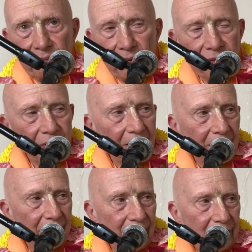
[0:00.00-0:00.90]

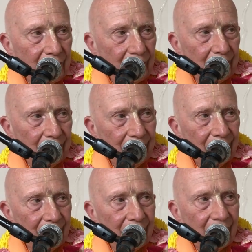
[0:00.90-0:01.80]
personalities are
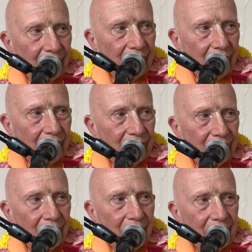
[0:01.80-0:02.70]
are very
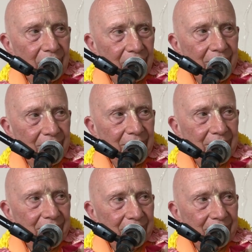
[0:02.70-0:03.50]
influential. Yeah.